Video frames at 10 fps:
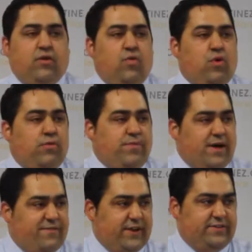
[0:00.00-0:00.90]
Warren
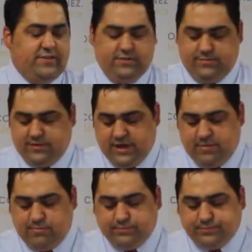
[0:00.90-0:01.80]
Buffett,
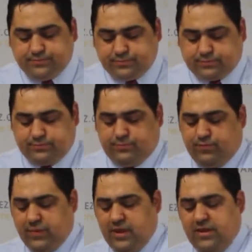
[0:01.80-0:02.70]
okay?
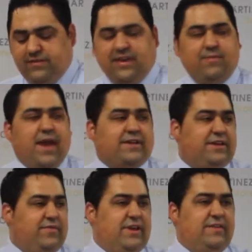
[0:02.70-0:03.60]
Same
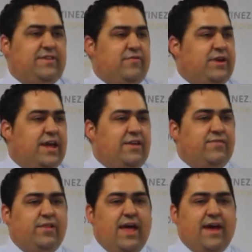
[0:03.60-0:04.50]
activities every day
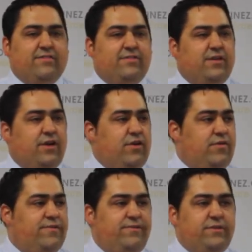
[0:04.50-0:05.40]
for the last,
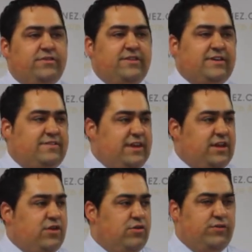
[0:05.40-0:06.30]
60
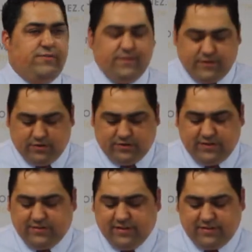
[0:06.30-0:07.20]
years, 50 years,
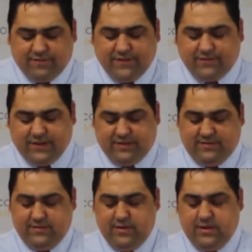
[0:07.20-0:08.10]
since the
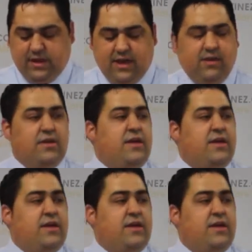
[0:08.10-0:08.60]
50s, okay?